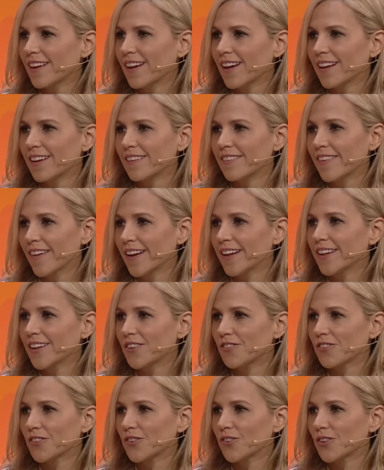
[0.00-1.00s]
And thank
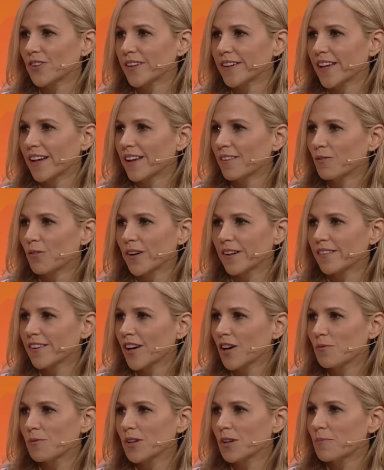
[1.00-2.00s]
you for doing that.
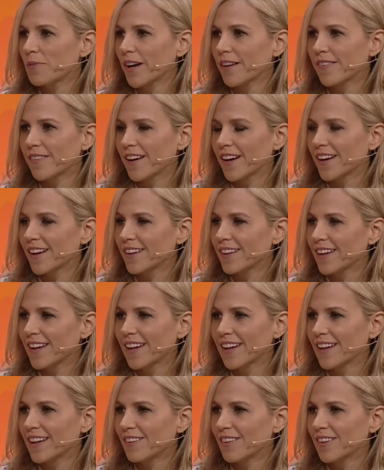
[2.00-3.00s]
Tell me about that,
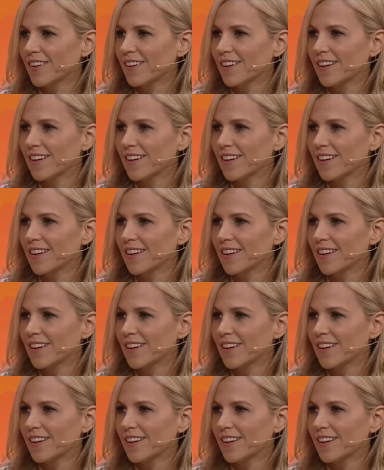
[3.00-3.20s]
and